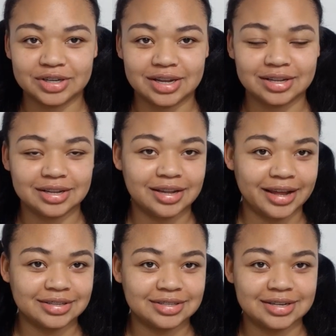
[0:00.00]
He, he
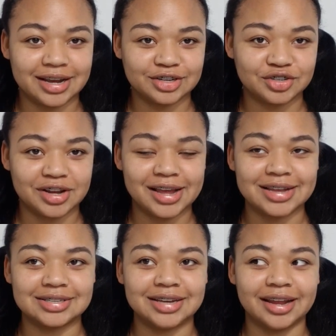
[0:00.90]
hates the texture. He
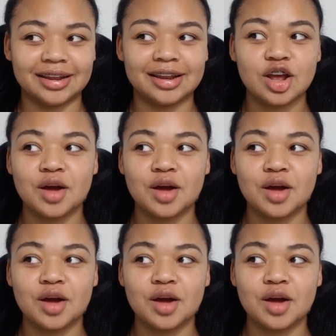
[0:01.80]
can't stand it.